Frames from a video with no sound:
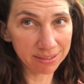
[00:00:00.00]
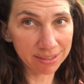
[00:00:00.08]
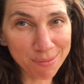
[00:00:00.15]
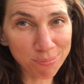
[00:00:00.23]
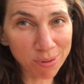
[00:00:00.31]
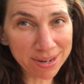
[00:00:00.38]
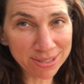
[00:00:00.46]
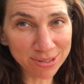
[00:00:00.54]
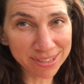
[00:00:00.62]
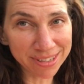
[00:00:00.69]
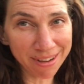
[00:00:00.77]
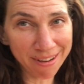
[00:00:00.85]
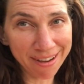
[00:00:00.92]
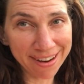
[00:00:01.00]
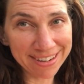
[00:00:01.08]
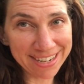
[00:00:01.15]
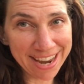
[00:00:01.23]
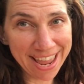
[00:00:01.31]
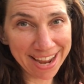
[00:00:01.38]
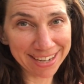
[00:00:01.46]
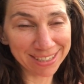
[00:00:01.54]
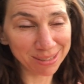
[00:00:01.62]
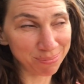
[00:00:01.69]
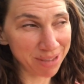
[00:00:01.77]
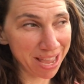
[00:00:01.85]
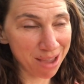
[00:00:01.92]
The pressure's on Nick to
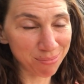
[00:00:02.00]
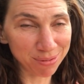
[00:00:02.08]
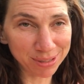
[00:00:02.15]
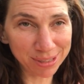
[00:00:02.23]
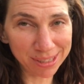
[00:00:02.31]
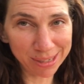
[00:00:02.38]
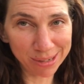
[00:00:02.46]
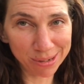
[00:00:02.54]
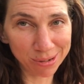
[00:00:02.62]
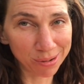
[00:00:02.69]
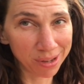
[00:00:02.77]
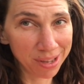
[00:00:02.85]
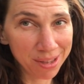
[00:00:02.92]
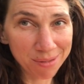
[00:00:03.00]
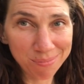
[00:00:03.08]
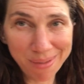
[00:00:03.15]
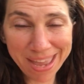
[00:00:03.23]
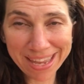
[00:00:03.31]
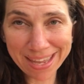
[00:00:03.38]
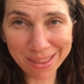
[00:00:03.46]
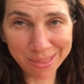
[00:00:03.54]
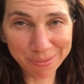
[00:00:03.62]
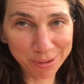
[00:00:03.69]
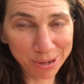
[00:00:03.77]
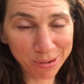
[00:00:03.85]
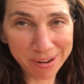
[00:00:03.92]
be able to make it
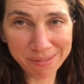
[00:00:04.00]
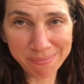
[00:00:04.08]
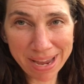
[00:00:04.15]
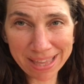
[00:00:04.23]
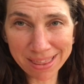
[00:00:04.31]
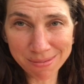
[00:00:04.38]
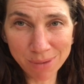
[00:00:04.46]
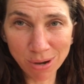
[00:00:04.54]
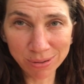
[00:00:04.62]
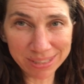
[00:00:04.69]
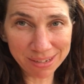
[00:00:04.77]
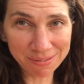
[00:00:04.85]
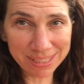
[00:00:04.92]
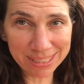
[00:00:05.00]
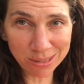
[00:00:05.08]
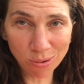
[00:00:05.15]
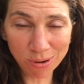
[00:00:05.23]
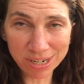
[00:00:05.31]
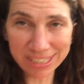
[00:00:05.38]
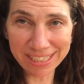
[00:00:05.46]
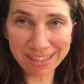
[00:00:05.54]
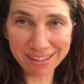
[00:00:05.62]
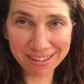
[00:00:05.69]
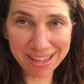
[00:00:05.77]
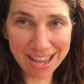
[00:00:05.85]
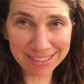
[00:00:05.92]
through and make the most of this course in
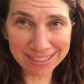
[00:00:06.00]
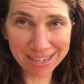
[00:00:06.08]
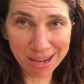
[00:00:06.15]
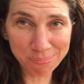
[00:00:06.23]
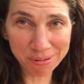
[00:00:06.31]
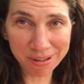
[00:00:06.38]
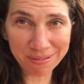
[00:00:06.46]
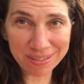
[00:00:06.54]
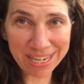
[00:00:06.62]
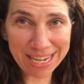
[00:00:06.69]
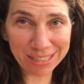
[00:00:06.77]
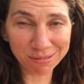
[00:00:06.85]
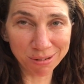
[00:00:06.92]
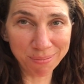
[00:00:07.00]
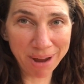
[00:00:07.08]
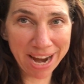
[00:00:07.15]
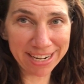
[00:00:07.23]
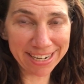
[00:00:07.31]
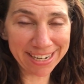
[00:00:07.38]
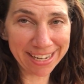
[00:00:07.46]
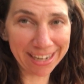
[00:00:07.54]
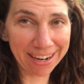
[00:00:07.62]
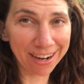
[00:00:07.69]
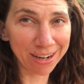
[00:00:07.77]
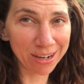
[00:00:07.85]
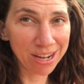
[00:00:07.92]
the last couple of days remaining
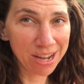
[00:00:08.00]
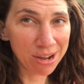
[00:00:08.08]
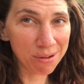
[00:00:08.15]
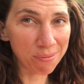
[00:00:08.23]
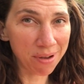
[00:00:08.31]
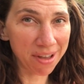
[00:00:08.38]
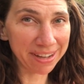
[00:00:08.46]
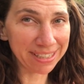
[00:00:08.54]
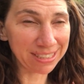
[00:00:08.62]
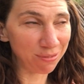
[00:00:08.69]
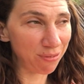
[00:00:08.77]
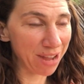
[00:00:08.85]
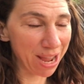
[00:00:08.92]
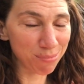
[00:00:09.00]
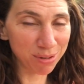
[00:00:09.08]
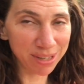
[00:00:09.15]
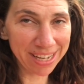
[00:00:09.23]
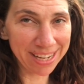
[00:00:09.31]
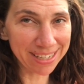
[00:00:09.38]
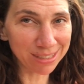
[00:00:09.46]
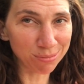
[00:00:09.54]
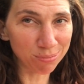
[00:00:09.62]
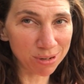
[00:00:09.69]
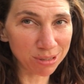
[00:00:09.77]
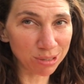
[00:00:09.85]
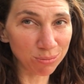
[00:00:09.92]
here while his family is,
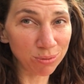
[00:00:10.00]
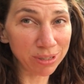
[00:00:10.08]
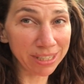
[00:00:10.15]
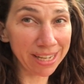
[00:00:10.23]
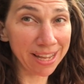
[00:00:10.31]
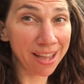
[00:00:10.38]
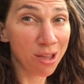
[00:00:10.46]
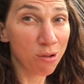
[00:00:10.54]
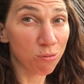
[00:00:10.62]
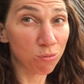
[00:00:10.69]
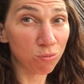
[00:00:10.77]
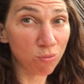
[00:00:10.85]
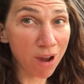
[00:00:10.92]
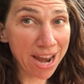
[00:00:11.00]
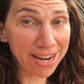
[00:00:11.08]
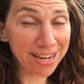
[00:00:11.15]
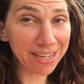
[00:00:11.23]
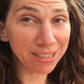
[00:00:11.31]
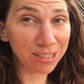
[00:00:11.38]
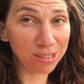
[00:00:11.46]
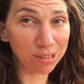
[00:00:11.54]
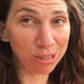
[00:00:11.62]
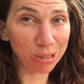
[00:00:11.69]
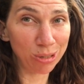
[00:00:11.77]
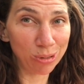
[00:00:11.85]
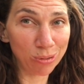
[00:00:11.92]
is really ready
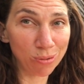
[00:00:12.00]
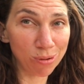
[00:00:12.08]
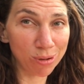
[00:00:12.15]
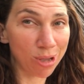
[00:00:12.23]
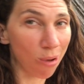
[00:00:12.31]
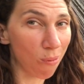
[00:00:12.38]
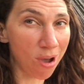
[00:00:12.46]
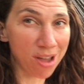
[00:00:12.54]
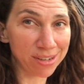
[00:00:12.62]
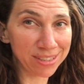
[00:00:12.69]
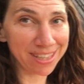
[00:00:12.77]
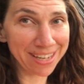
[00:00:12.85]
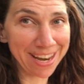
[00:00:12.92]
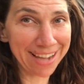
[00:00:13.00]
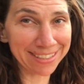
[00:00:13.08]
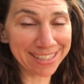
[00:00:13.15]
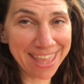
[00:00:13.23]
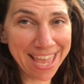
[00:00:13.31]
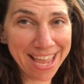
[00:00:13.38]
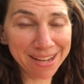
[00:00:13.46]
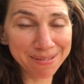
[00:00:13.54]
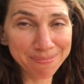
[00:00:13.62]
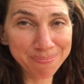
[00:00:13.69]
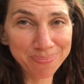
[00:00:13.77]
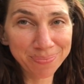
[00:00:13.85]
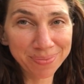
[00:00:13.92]
to go on to the next thing.
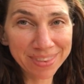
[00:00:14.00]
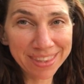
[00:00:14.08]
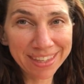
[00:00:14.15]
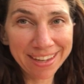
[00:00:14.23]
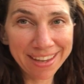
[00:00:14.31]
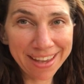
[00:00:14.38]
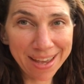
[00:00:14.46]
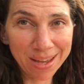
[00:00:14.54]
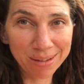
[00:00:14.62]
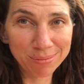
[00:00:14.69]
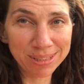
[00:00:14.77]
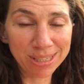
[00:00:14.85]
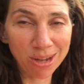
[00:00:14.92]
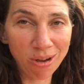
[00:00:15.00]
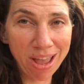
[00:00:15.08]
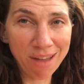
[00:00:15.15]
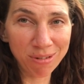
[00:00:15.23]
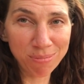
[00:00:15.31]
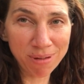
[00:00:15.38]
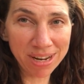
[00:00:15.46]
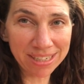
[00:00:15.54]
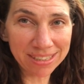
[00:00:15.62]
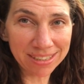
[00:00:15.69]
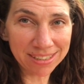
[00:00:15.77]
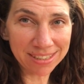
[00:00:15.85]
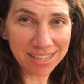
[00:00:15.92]
So everybody
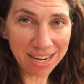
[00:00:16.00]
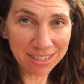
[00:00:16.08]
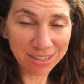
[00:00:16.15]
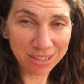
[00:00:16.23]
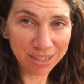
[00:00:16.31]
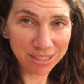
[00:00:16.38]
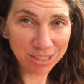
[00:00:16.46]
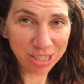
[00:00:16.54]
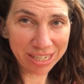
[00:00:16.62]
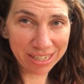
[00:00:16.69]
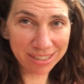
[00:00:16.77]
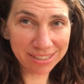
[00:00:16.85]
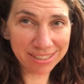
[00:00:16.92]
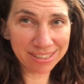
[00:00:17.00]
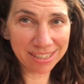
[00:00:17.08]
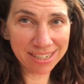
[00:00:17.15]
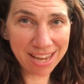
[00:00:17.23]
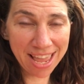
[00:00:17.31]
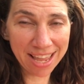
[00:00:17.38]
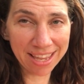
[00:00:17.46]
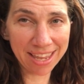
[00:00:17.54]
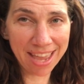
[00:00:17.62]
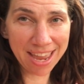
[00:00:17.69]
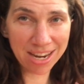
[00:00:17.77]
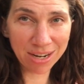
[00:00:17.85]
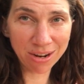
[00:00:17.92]
send good cheers to Nick
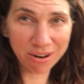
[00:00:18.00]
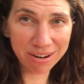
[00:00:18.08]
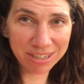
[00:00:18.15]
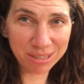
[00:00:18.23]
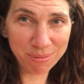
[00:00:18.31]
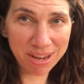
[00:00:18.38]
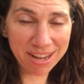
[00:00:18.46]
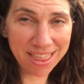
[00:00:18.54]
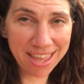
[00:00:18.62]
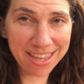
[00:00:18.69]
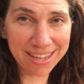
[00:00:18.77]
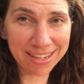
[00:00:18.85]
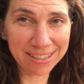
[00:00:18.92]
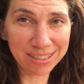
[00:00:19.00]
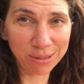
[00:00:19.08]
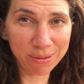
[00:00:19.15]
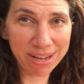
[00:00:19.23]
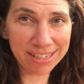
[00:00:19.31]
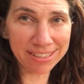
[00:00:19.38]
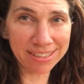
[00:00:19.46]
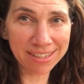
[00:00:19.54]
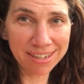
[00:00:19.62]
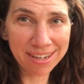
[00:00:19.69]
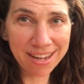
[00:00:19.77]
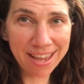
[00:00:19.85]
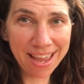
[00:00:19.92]
and encouragement that he can do it.
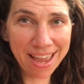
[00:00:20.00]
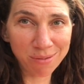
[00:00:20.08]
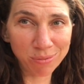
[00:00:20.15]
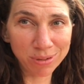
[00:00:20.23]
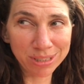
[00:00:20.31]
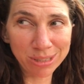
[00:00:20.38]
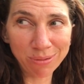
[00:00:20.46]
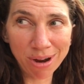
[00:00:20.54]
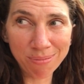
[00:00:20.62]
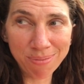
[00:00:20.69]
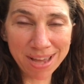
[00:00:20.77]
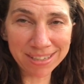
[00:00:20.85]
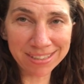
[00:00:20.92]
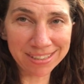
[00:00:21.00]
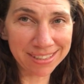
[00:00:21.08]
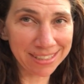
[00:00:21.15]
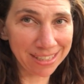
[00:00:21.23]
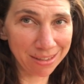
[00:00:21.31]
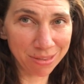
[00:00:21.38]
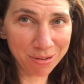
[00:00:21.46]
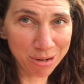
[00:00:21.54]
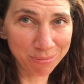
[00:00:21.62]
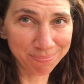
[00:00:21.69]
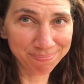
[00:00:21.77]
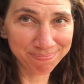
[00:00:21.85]
And we'll do our best to see it through.